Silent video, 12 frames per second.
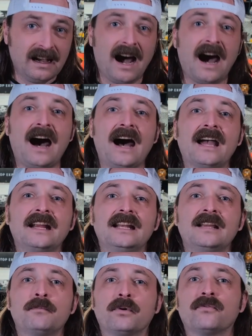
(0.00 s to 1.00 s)
hide
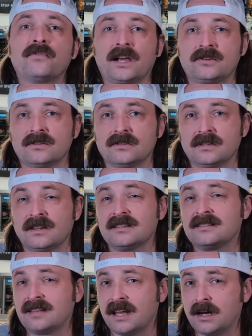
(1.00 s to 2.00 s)
imperfections in the
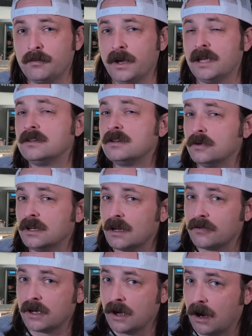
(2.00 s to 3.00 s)
setup and tuning
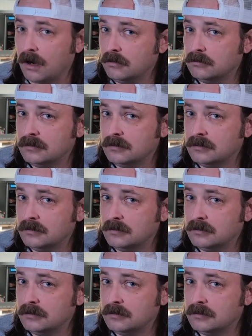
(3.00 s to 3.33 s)
of the car,